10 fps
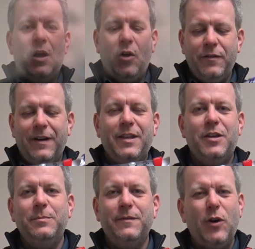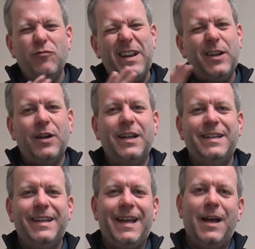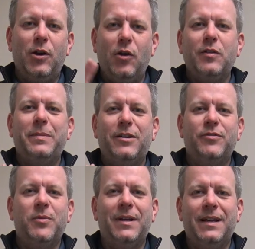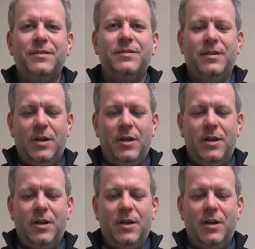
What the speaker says: On the vacuum, you've not really got an idea how long the battery will last,